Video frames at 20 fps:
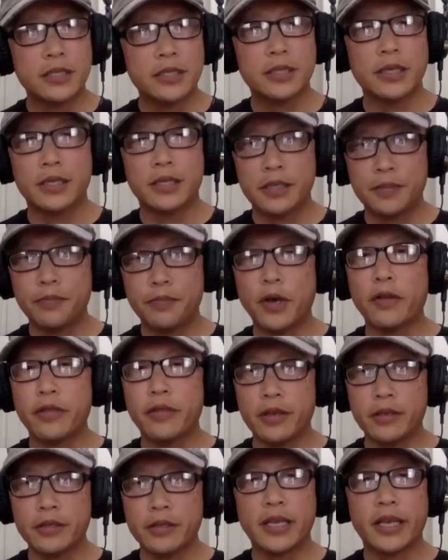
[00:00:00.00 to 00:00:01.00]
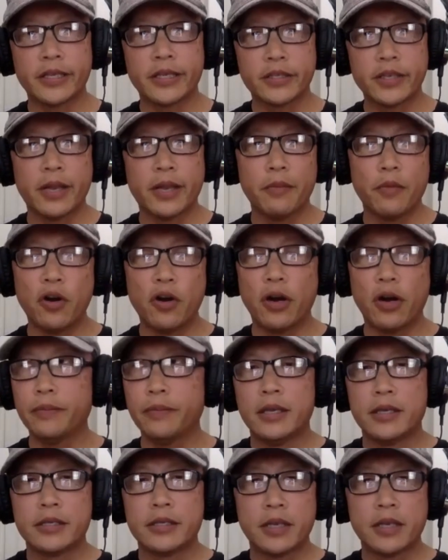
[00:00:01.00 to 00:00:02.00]
It's it's both those things and
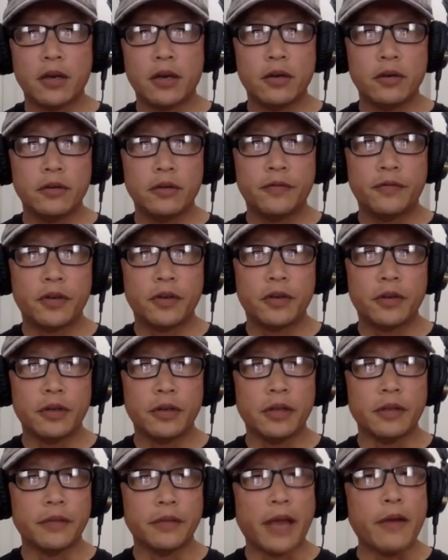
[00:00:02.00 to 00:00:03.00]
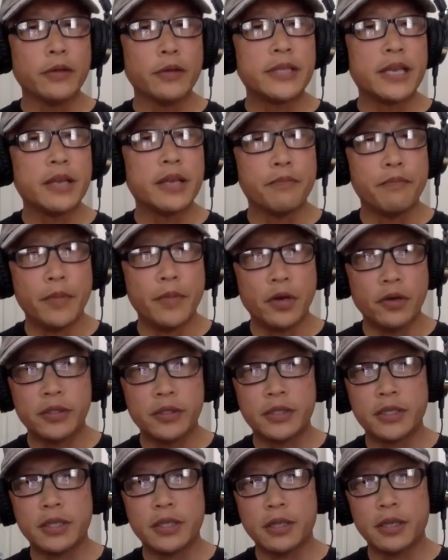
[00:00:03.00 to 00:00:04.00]
more. So for I would say
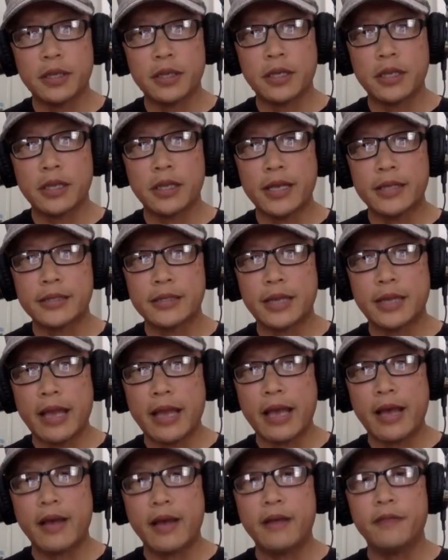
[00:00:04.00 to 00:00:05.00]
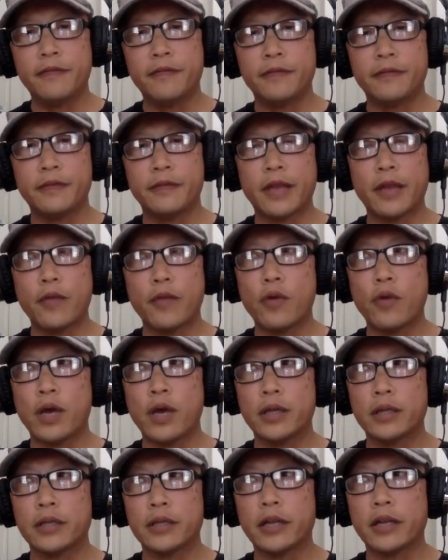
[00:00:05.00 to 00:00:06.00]
most of the clients that I have, they yeah. Mm-hmm.
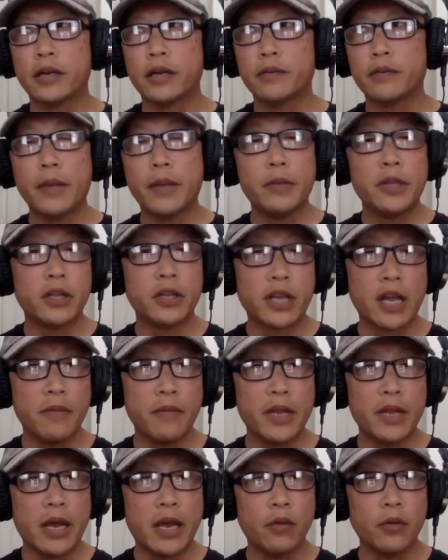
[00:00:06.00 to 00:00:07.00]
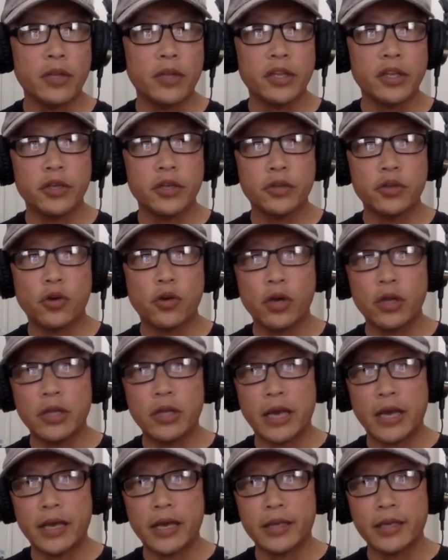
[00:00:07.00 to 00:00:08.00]
want their maybe they're coming out with a new toy
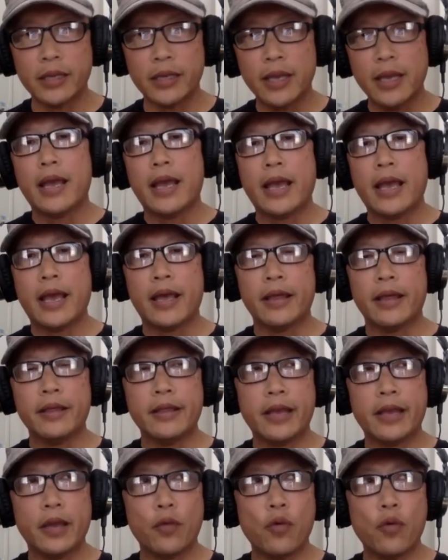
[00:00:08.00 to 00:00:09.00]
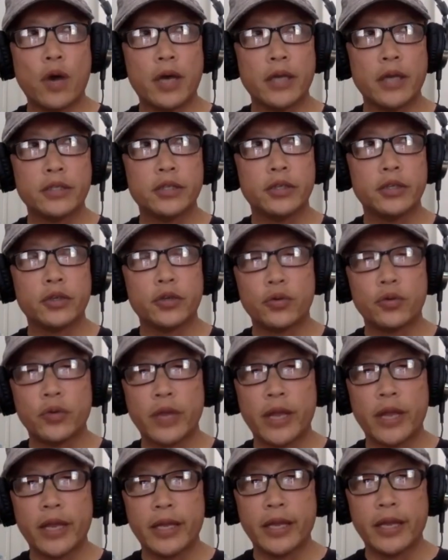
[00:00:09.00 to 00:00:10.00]
line and they want to
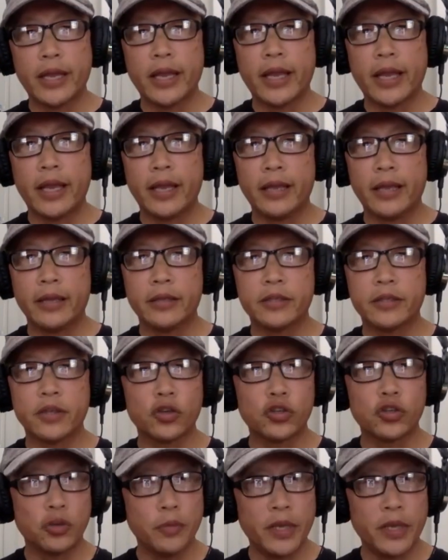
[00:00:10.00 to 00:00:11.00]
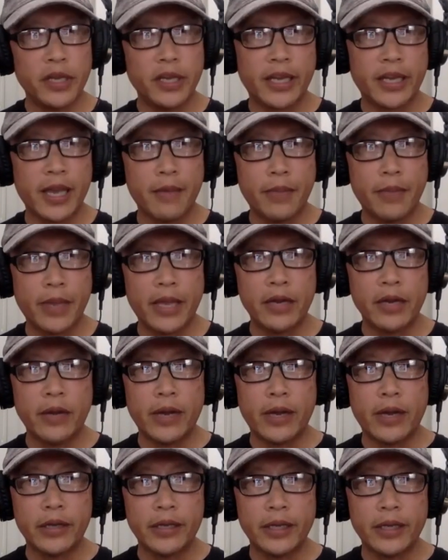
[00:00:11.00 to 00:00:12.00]
create a social media campaign
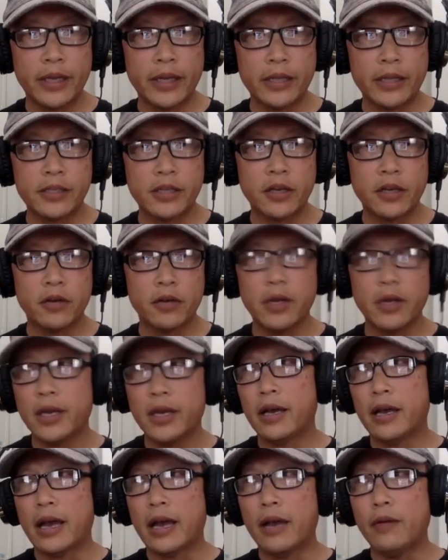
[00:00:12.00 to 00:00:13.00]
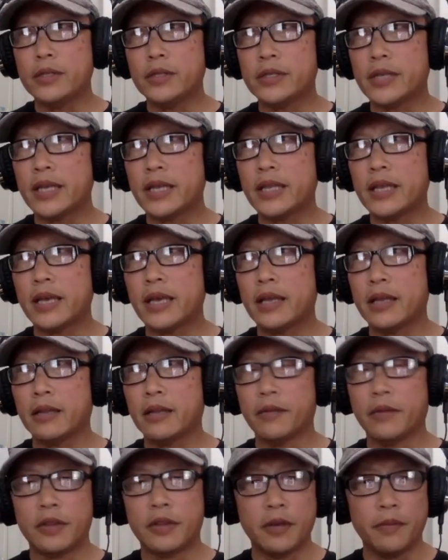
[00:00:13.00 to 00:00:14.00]
around it. And so I would say that
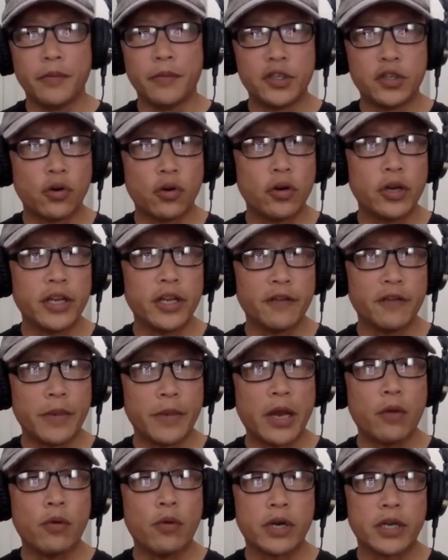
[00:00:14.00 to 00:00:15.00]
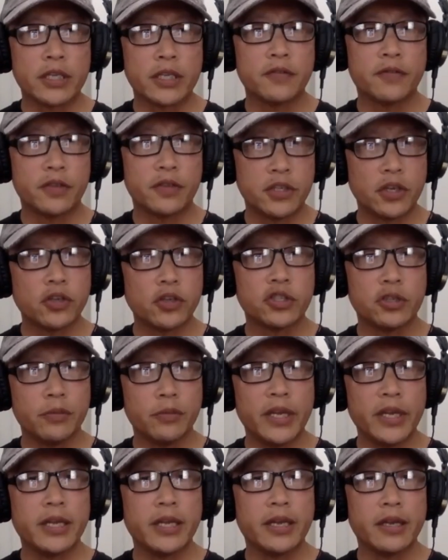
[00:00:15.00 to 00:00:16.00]
the majority of my work is for social
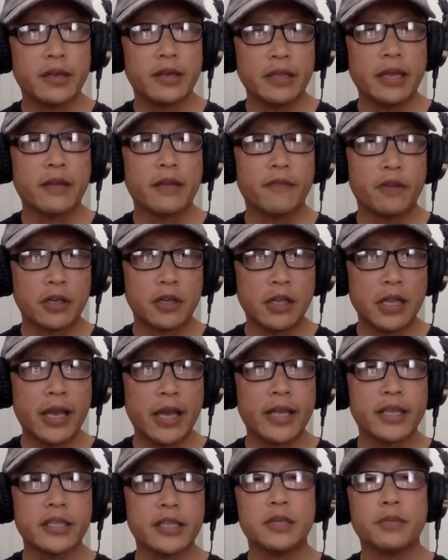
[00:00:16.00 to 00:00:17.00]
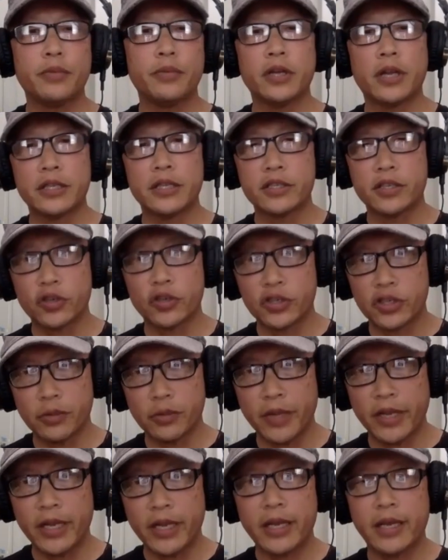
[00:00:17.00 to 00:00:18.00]
media, like for clients to put on social
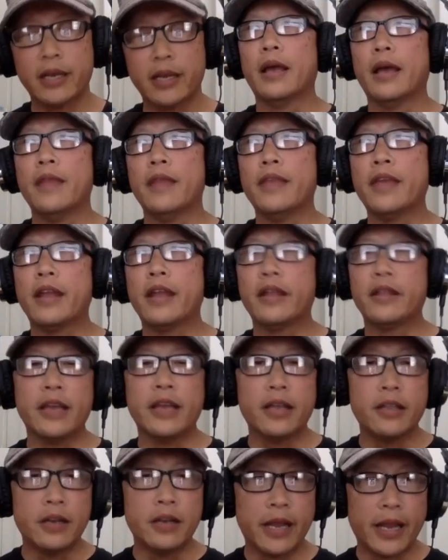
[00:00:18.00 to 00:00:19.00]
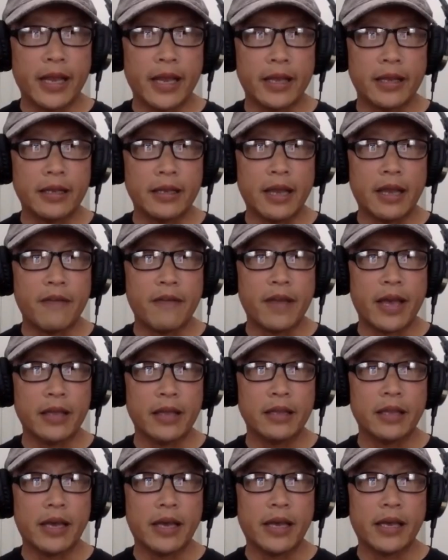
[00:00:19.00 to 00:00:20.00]
media. And then on the other hand, I've
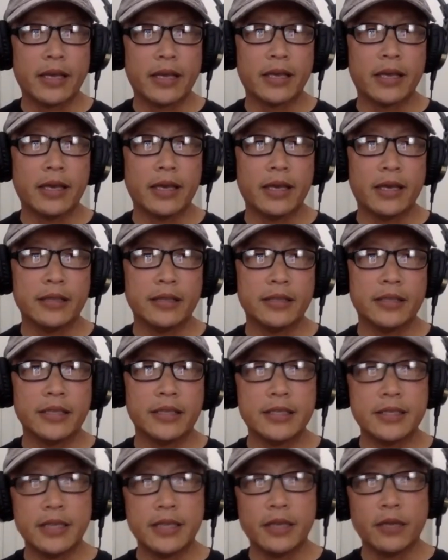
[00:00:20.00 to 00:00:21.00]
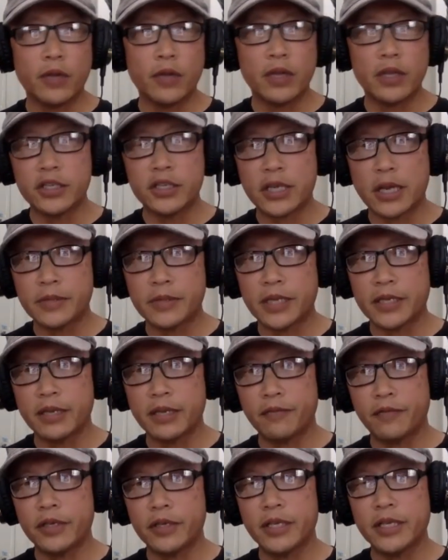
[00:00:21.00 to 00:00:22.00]
had like uh, Disney. One of the jobs I
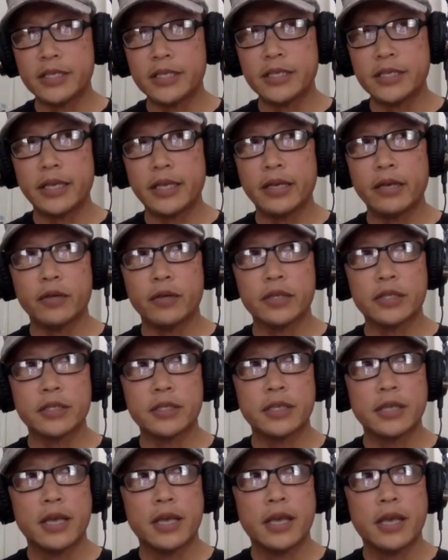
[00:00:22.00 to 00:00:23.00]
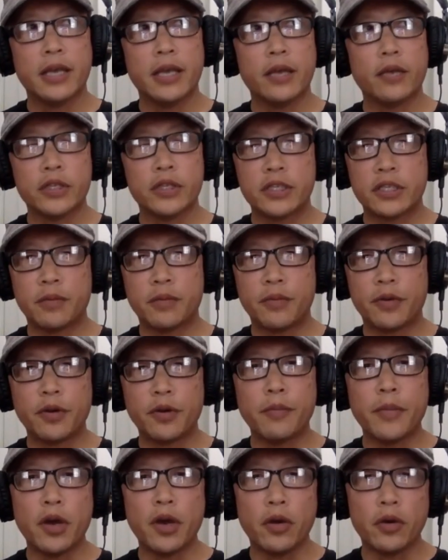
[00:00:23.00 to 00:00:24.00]
did for Disney, it was it was to
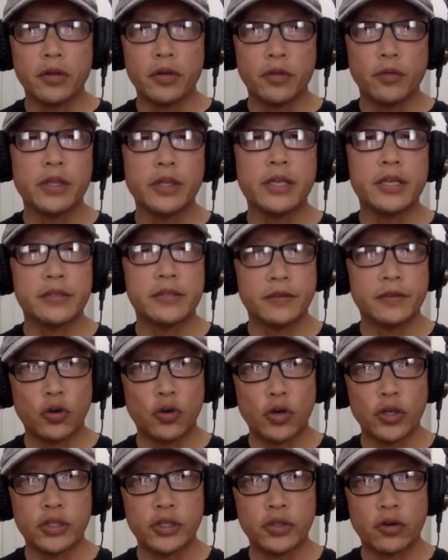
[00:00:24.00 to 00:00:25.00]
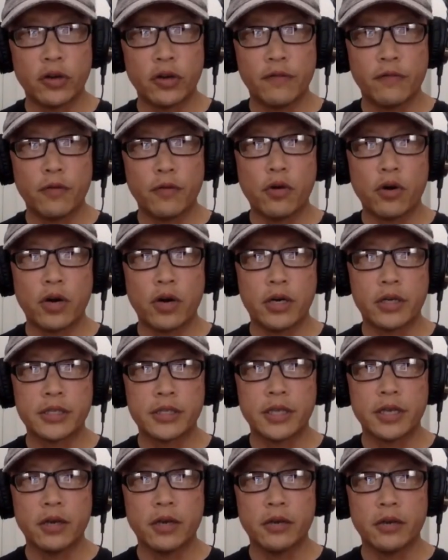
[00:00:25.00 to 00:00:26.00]
promote the release of Toy Story 4.
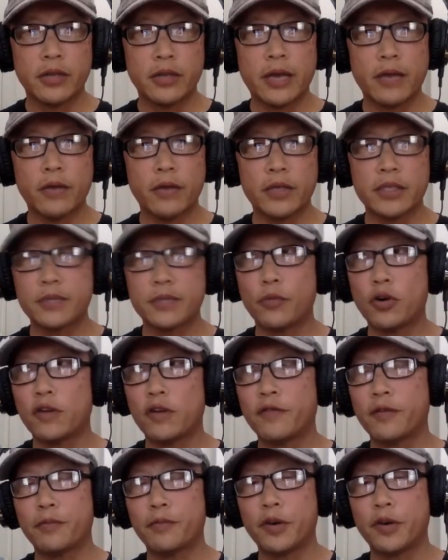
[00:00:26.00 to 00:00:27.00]
So mm-hmm. that was more of a